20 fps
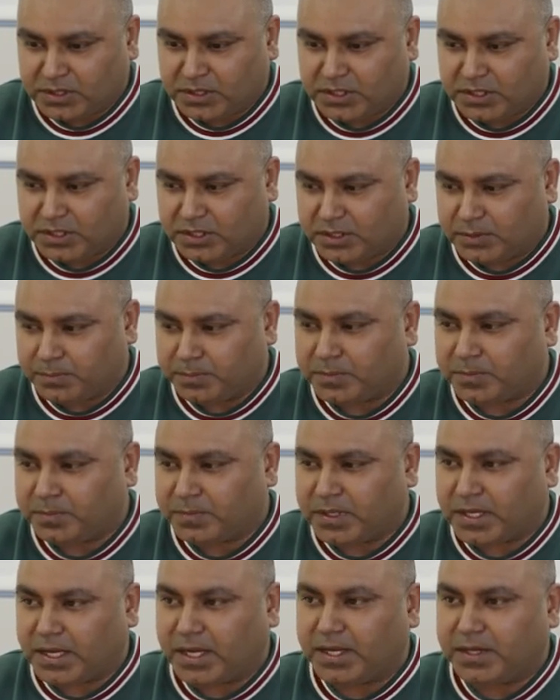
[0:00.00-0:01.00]

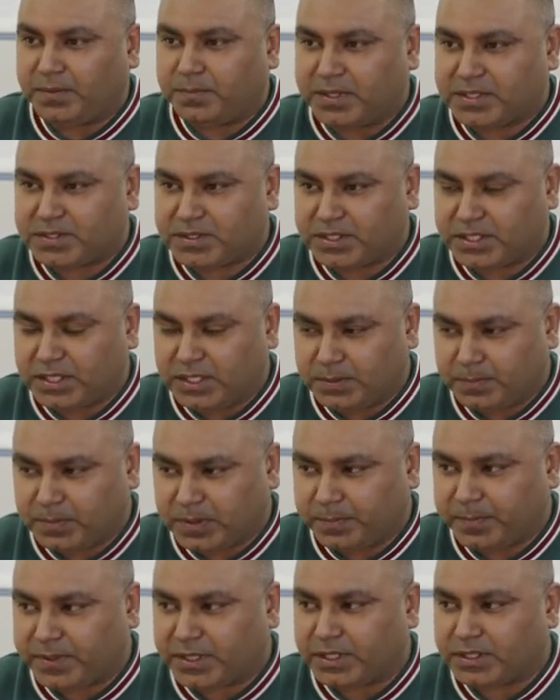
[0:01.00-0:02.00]
I basically
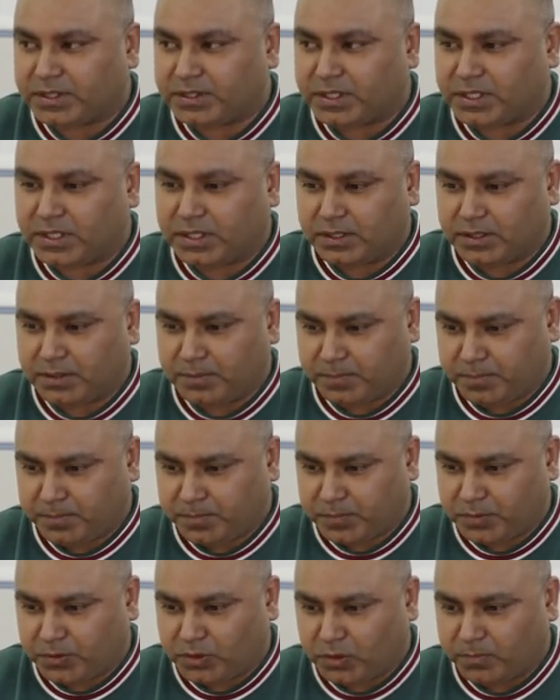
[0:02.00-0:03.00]
prepared the
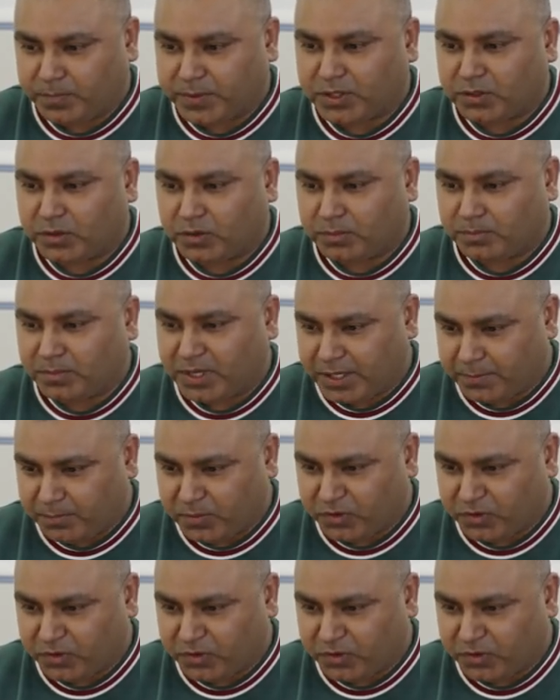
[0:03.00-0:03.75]
topic on my